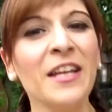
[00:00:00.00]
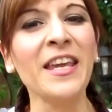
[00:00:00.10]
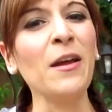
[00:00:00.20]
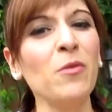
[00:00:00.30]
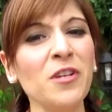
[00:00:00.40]

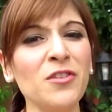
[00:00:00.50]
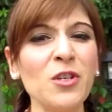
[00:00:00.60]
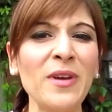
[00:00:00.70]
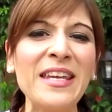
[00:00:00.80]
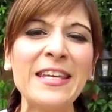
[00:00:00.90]
Okay, we're
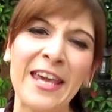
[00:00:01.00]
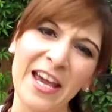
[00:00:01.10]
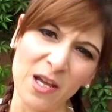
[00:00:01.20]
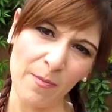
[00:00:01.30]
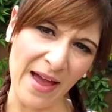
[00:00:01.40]
doing
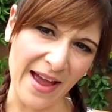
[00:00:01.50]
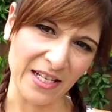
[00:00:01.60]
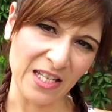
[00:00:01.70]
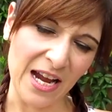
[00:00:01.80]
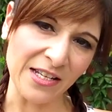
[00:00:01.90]

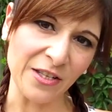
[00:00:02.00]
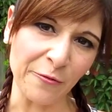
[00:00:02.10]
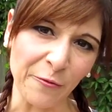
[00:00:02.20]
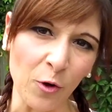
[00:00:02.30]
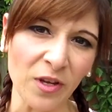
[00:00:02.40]
kickbacks as the
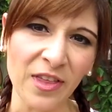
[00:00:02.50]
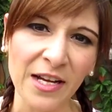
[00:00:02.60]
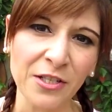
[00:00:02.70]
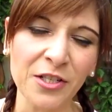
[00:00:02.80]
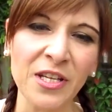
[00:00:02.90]
4th
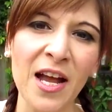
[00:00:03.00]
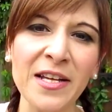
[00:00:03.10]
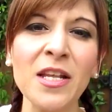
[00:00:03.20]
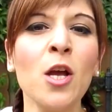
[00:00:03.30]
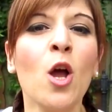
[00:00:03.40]

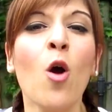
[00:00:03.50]
exercise.